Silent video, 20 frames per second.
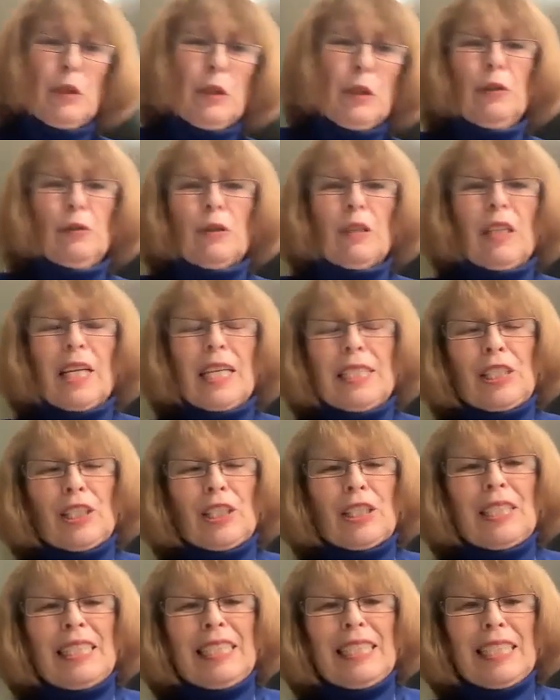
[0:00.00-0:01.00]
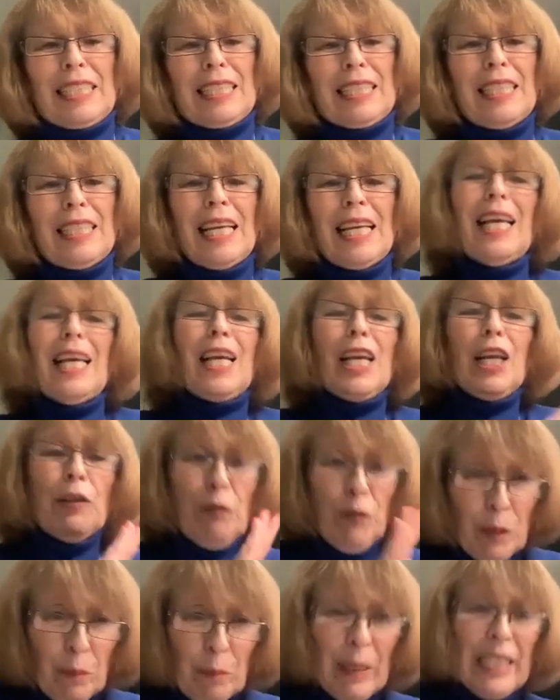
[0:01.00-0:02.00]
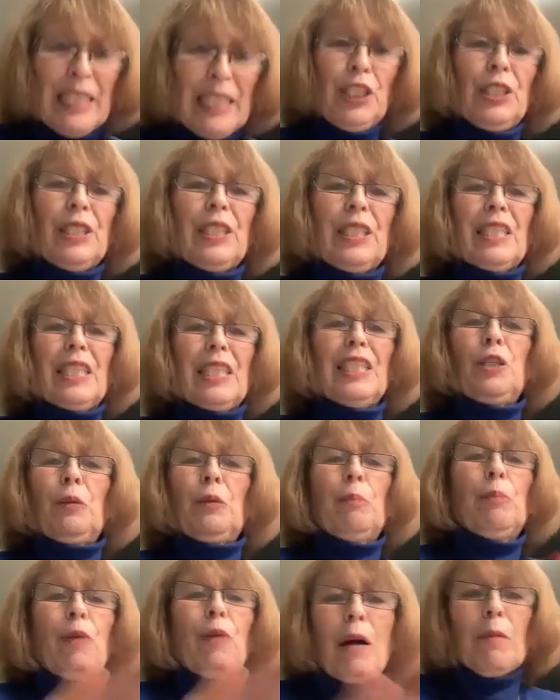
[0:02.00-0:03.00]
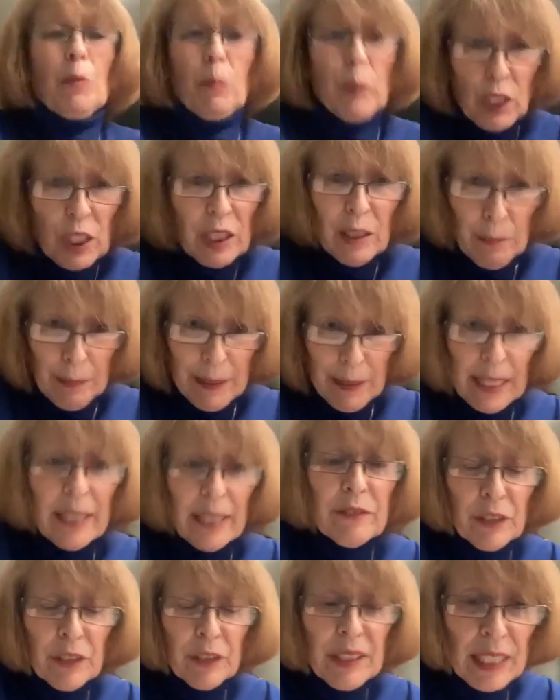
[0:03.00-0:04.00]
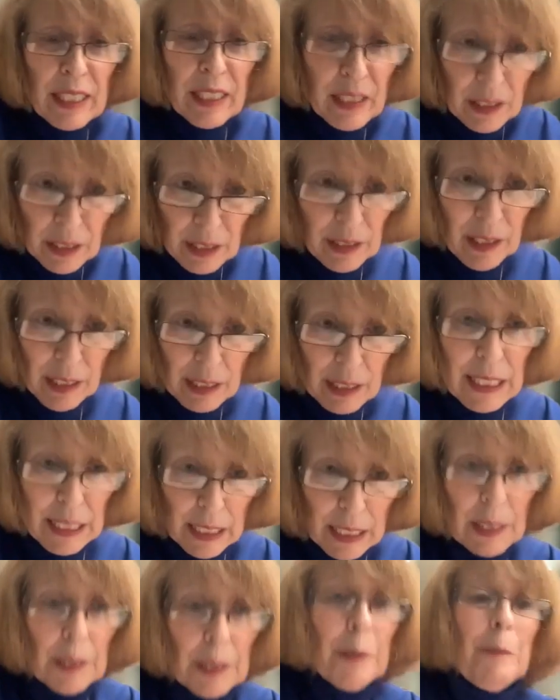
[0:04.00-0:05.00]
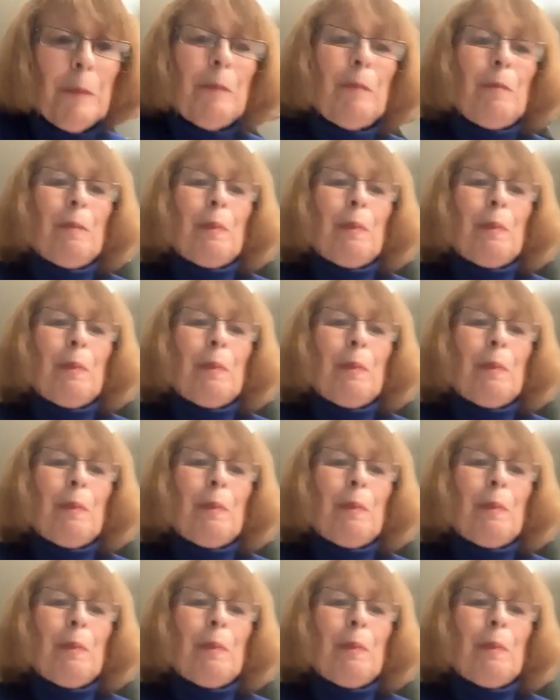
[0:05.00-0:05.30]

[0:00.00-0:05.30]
with neurologic disease. Inflammation is a problem with just about everything under the sun.